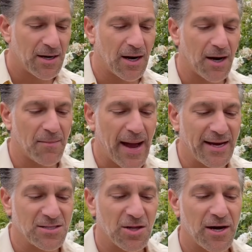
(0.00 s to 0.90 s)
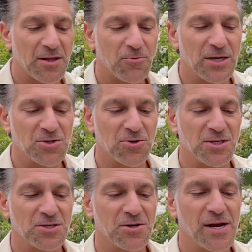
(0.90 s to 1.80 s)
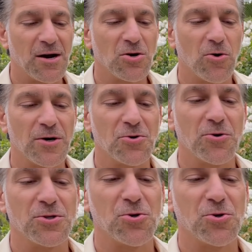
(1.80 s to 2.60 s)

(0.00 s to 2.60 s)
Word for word: um, as a lot of the resources are now going towards